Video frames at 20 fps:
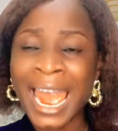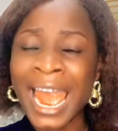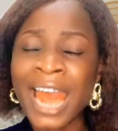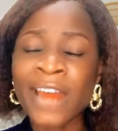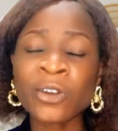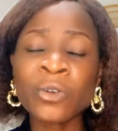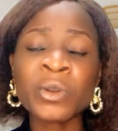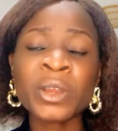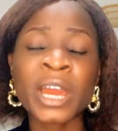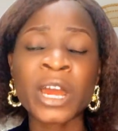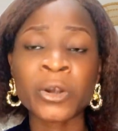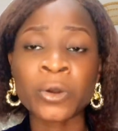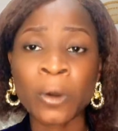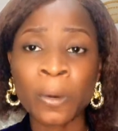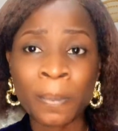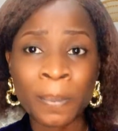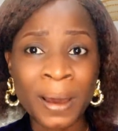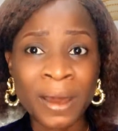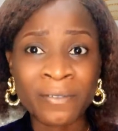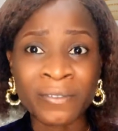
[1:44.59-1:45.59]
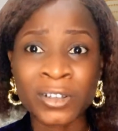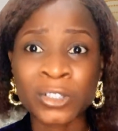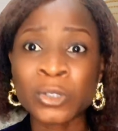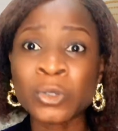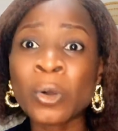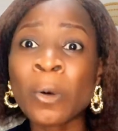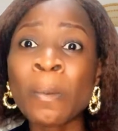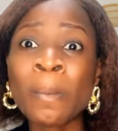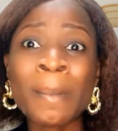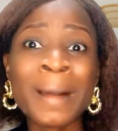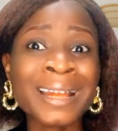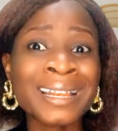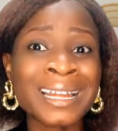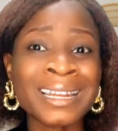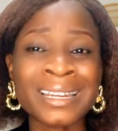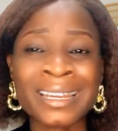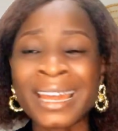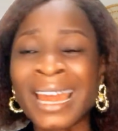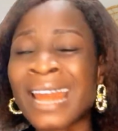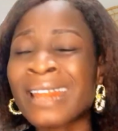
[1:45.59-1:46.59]
I know you are not perfect. No
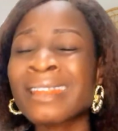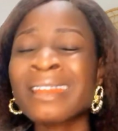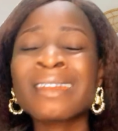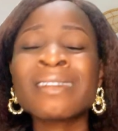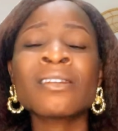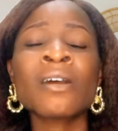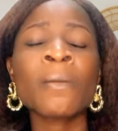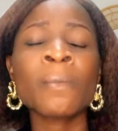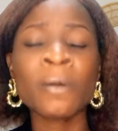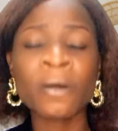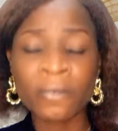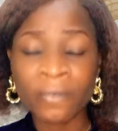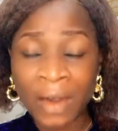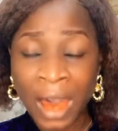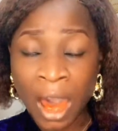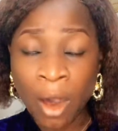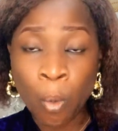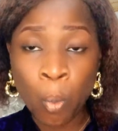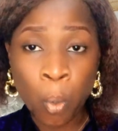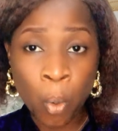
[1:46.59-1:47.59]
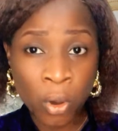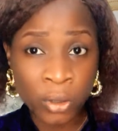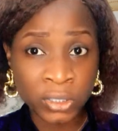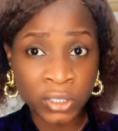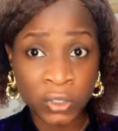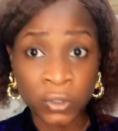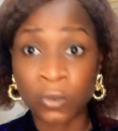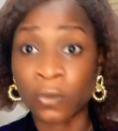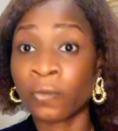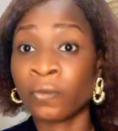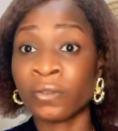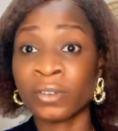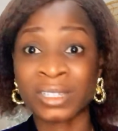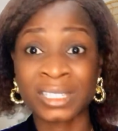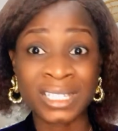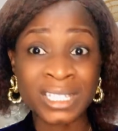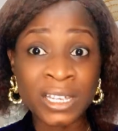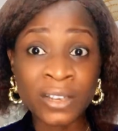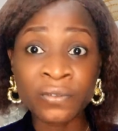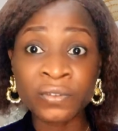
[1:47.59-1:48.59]
matter the number of awards you've
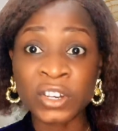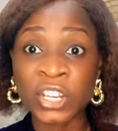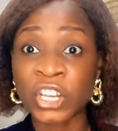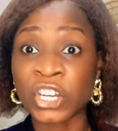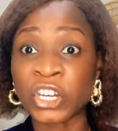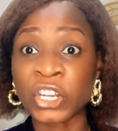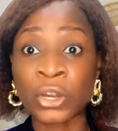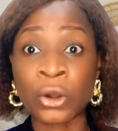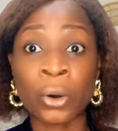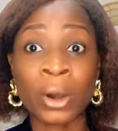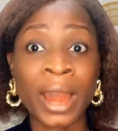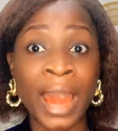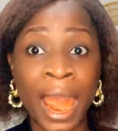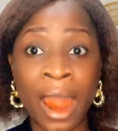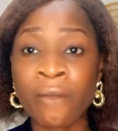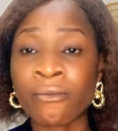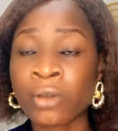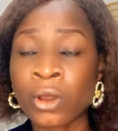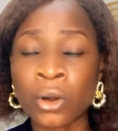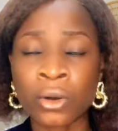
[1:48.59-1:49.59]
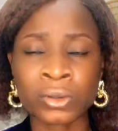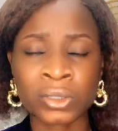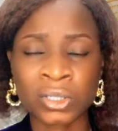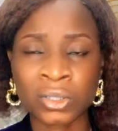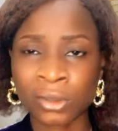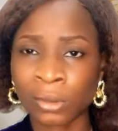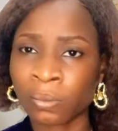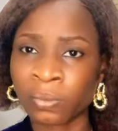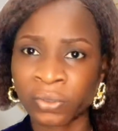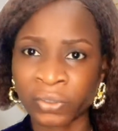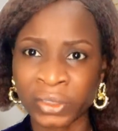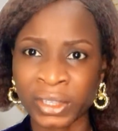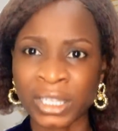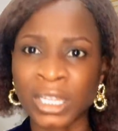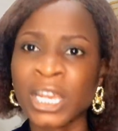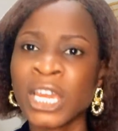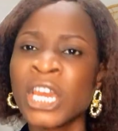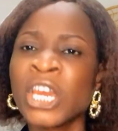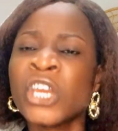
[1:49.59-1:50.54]
received in your career or something,